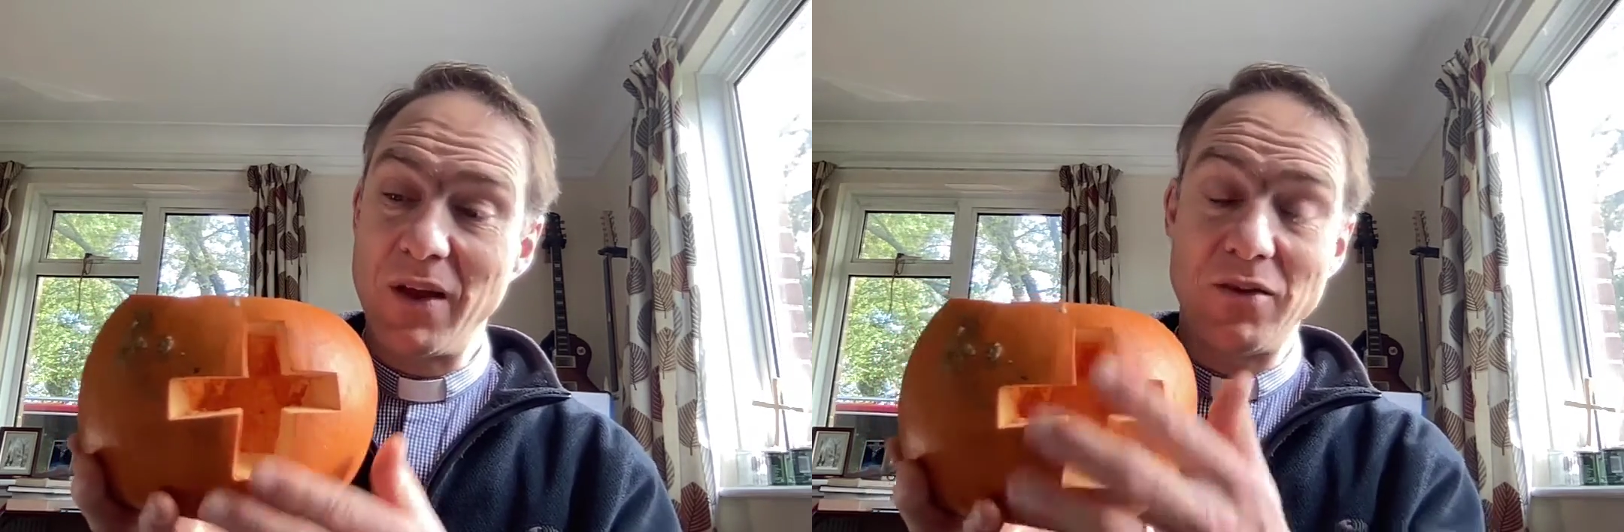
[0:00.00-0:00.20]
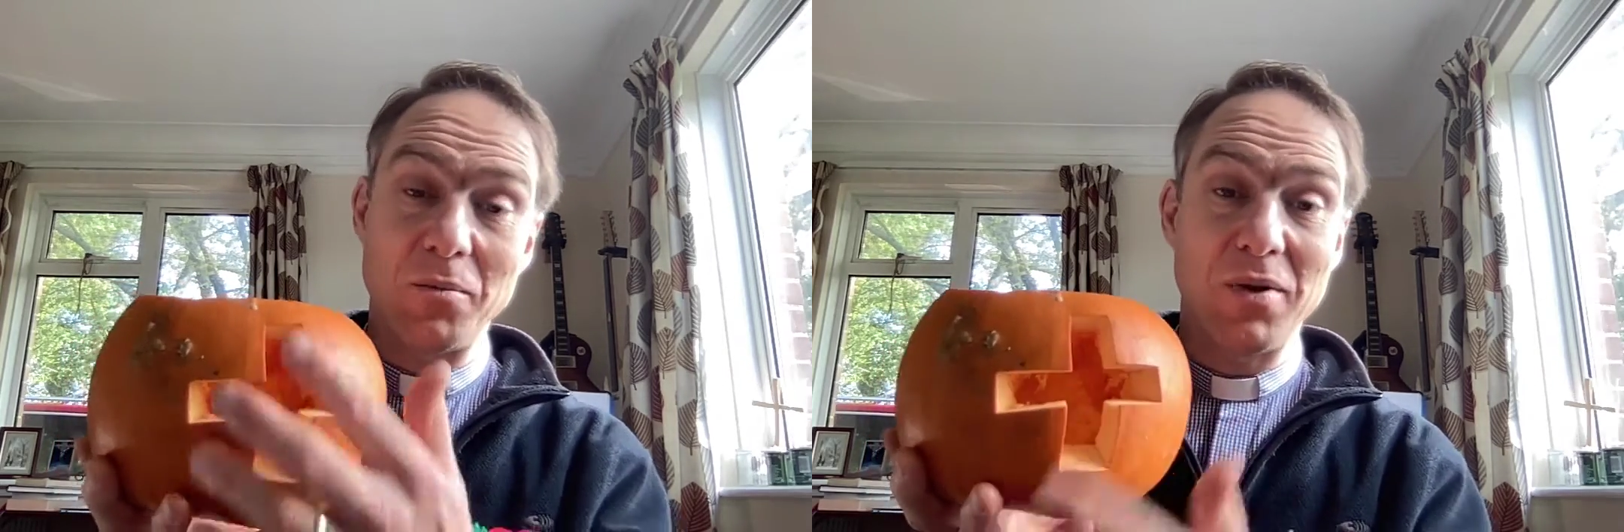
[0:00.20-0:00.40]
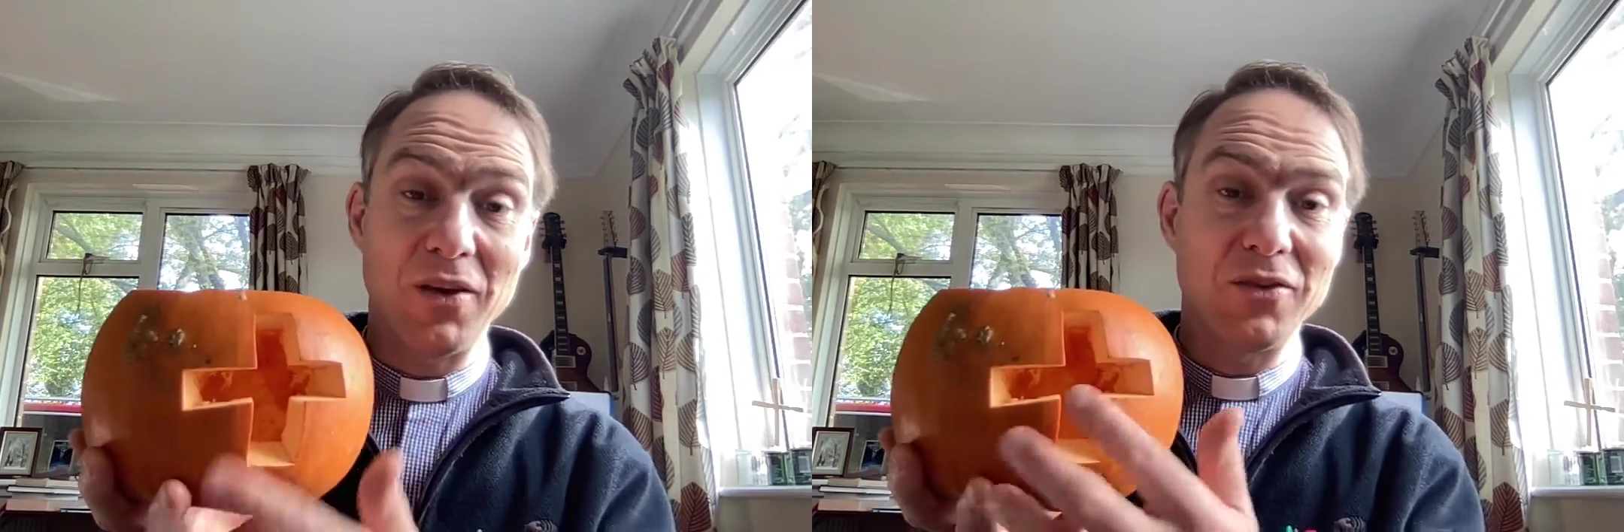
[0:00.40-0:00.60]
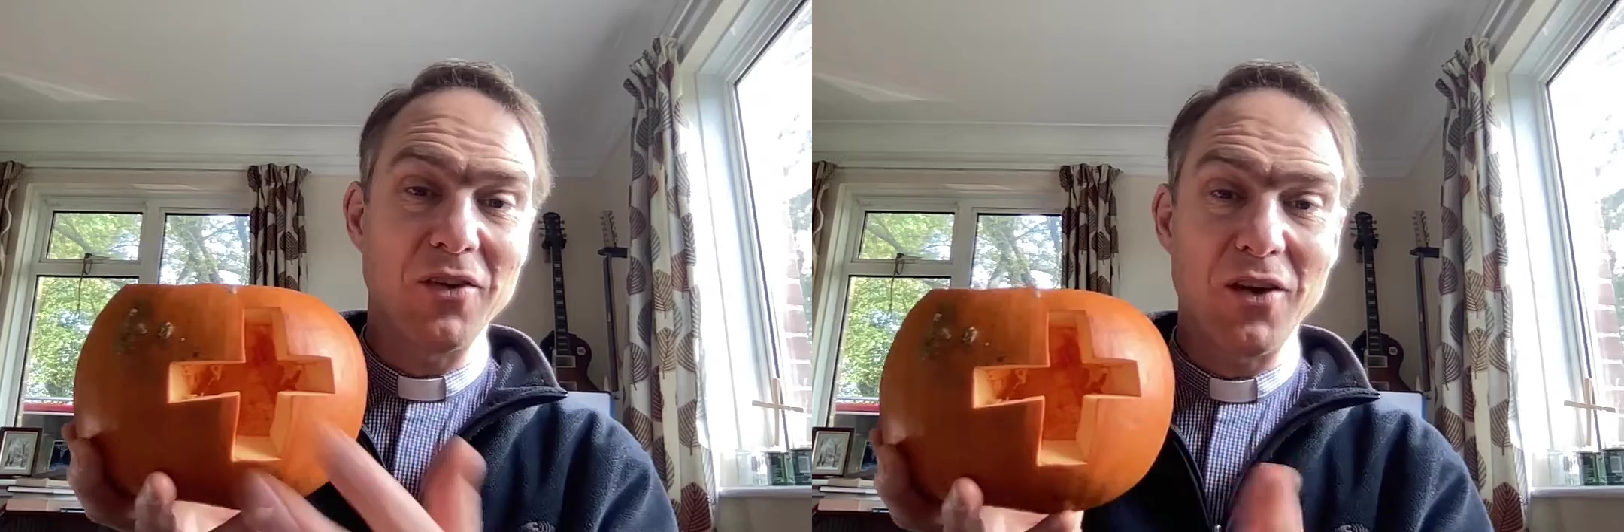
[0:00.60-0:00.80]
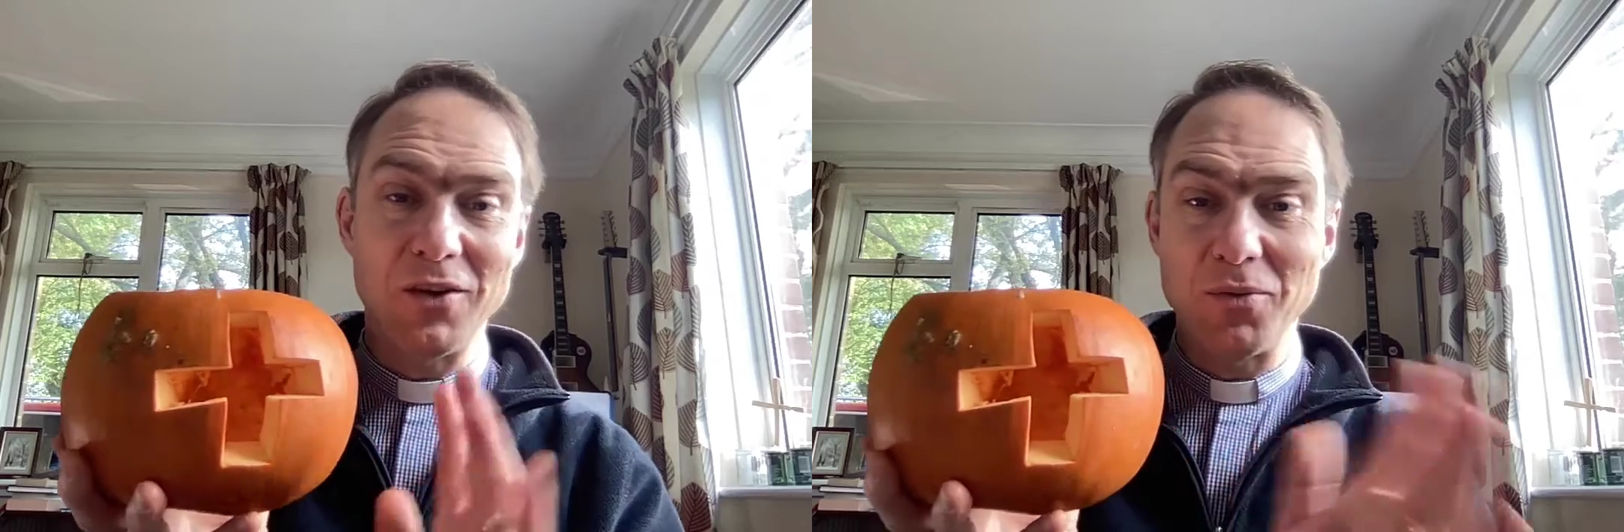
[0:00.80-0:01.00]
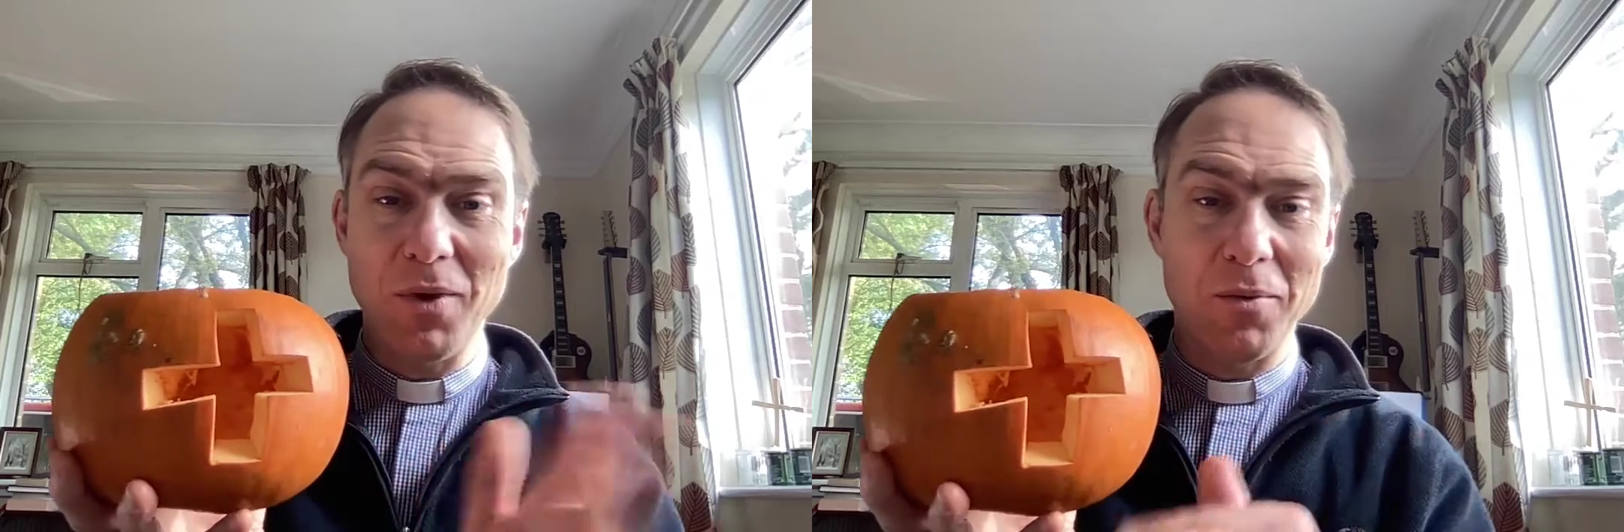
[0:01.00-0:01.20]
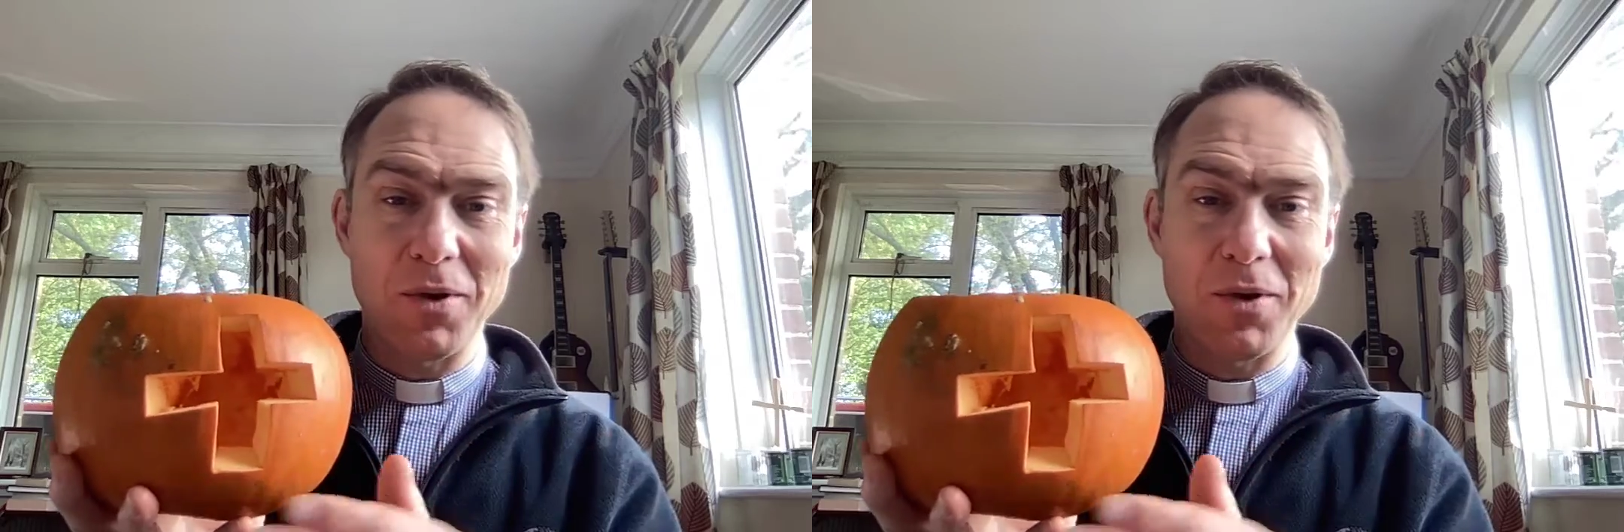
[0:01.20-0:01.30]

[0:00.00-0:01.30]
it's a plus sign as well.